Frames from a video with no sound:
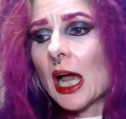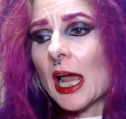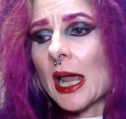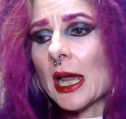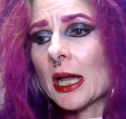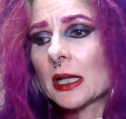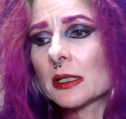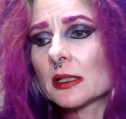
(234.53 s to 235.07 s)

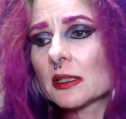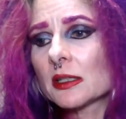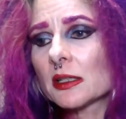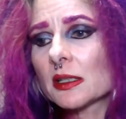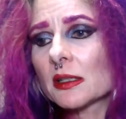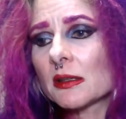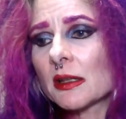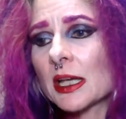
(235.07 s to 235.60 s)
And
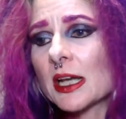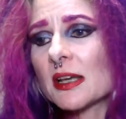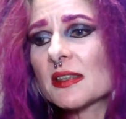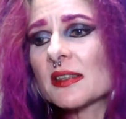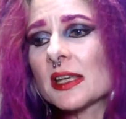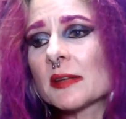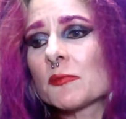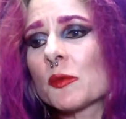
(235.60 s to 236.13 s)
like I
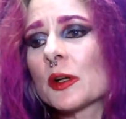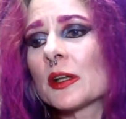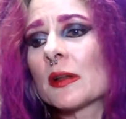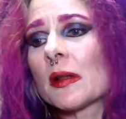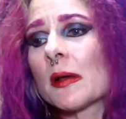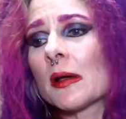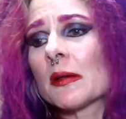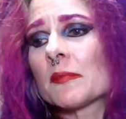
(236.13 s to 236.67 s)
said, when
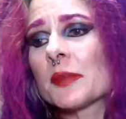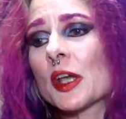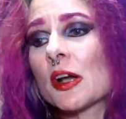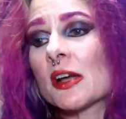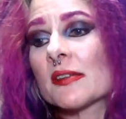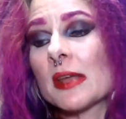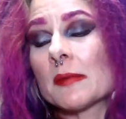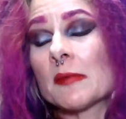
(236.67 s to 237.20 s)

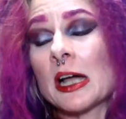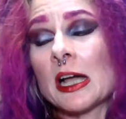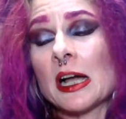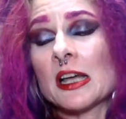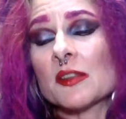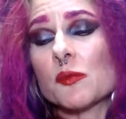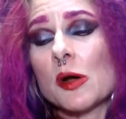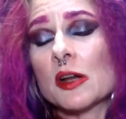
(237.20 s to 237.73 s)
because my
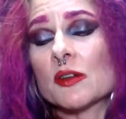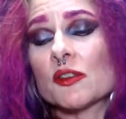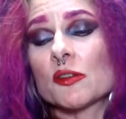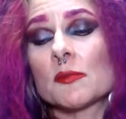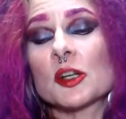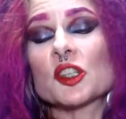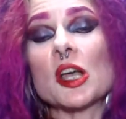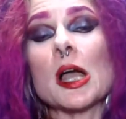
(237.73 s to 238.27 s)
eyes water so
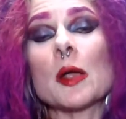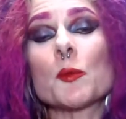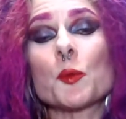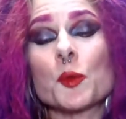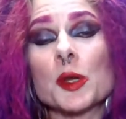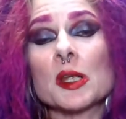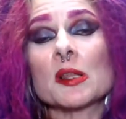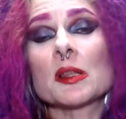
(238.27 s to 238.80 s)
much, I
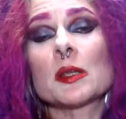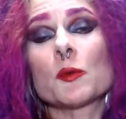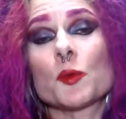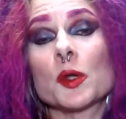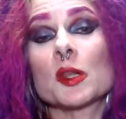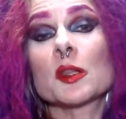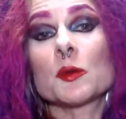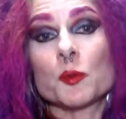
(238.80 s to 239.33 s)
really,
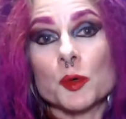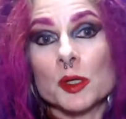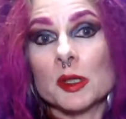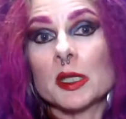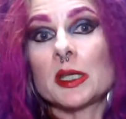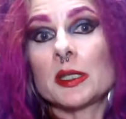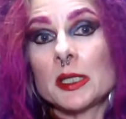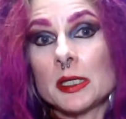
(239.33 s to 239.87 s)
really,
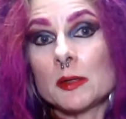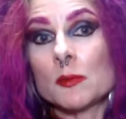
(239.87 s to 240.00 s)
really need